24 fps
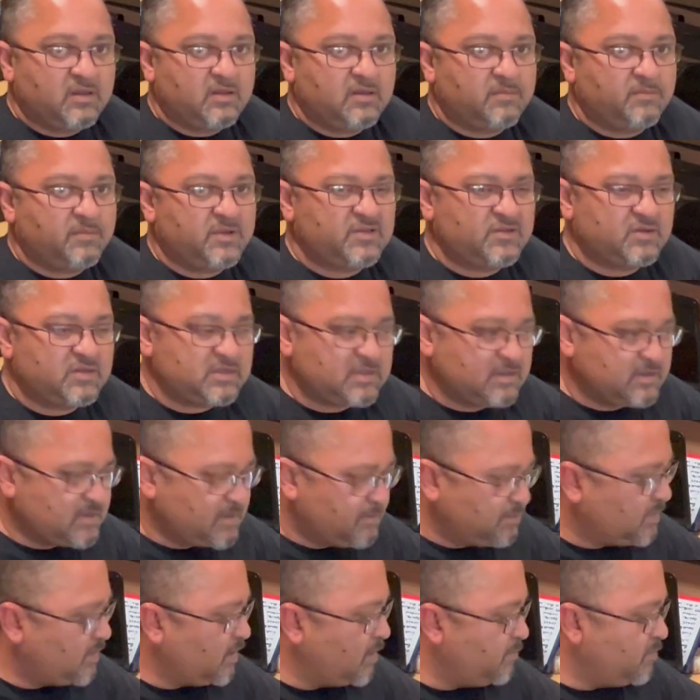But you just need some
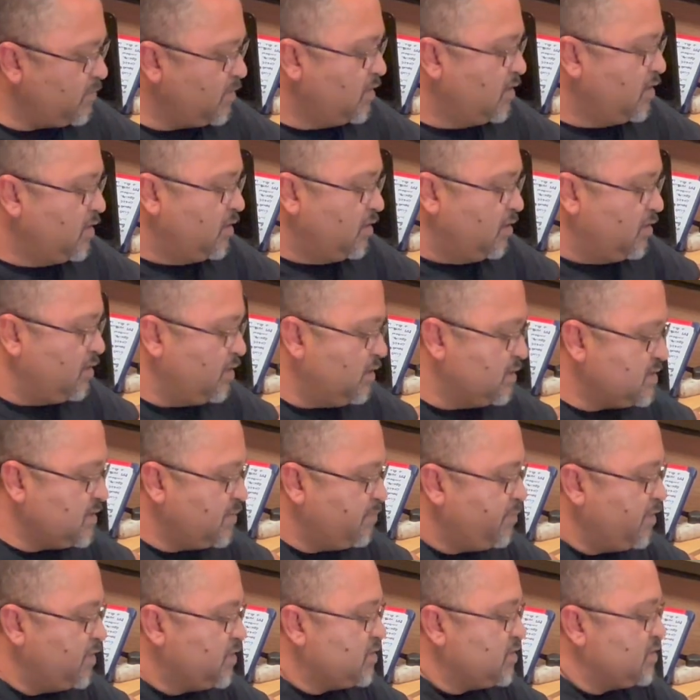time, you need some
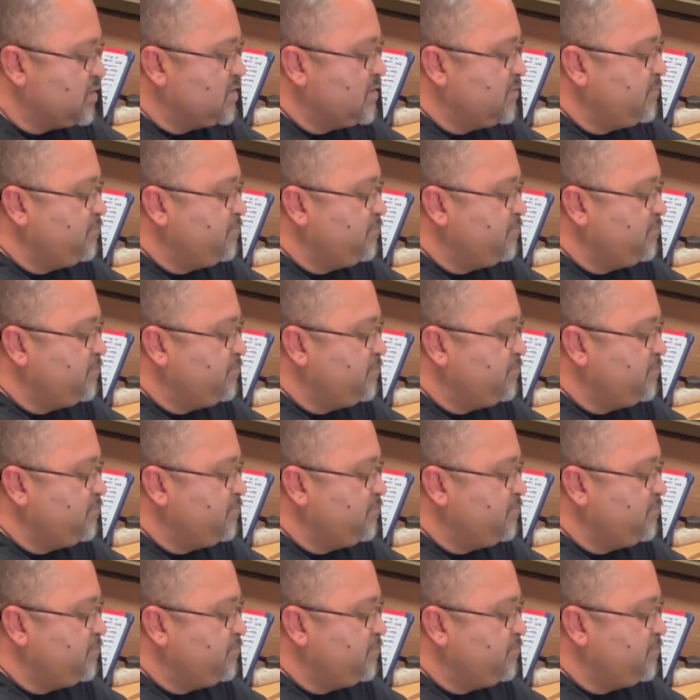patience.